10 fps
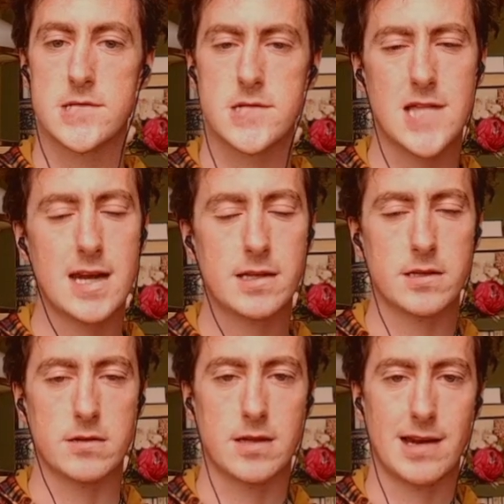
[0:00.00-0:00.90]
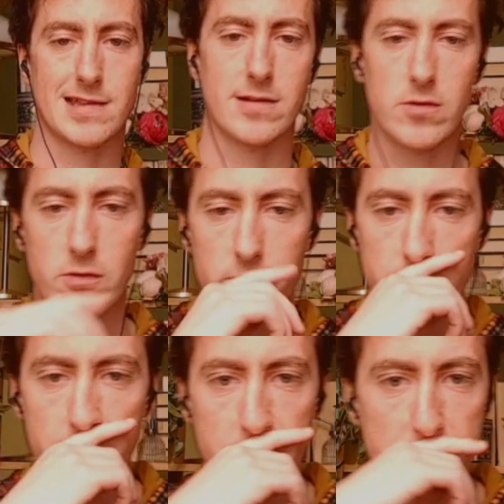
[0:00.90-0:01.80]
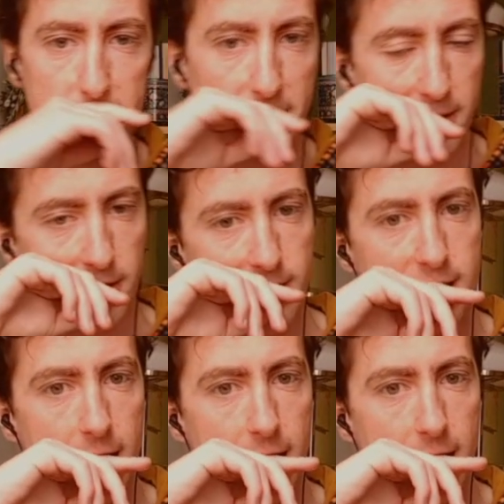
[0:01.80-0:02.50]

that isn't unreal either.